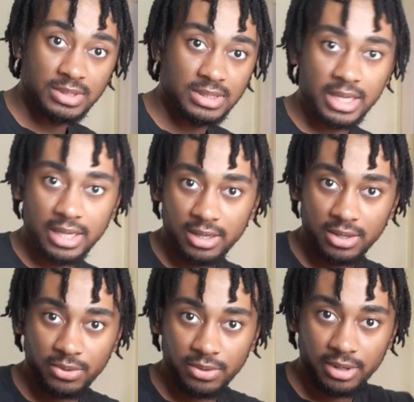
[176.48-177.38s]
just taking a
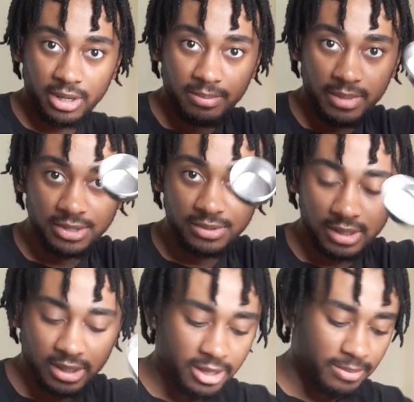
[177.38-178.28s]
1/4 cup
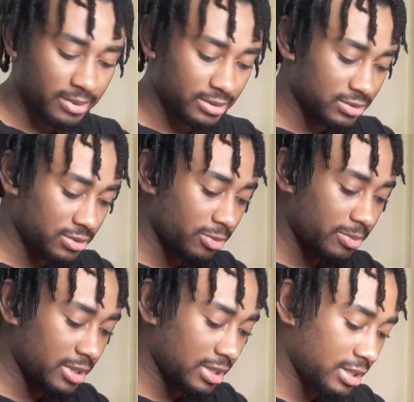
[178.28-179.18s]
measuring cup,
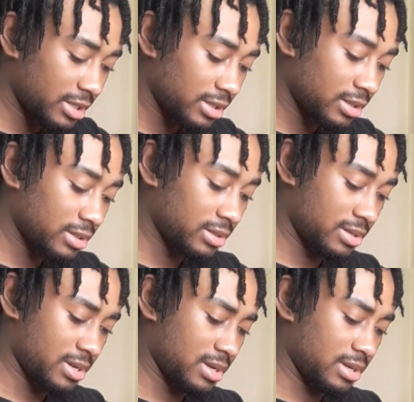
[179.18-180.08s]
scooping it in.
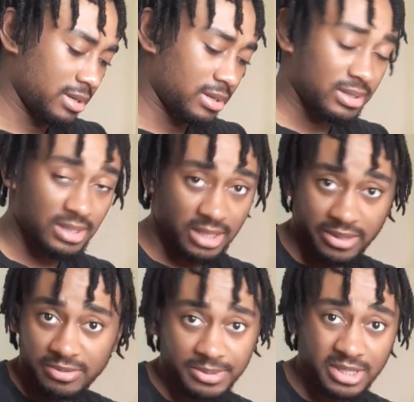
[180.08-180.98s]
Didn't
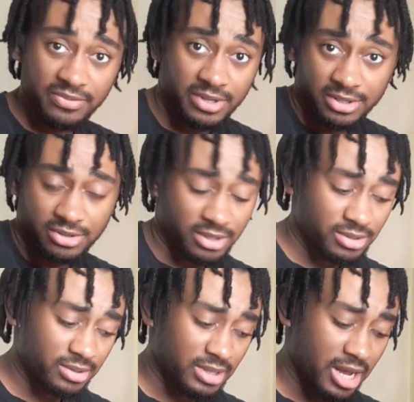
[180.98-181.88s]
give specific
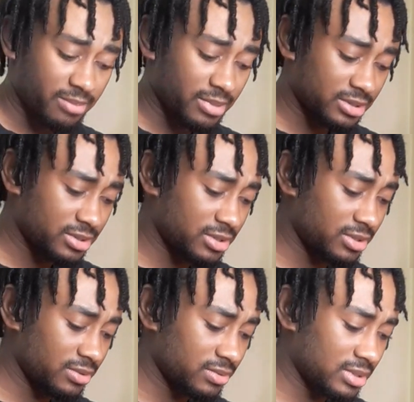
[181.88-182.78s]
instruction on how much to
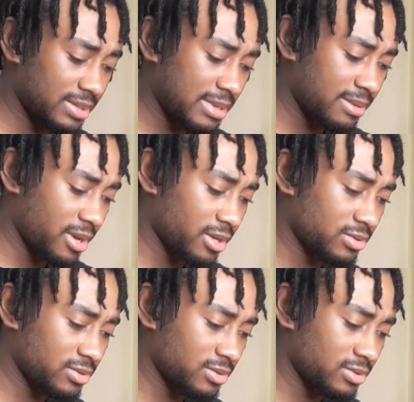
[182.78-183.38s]
use, and maybe I'll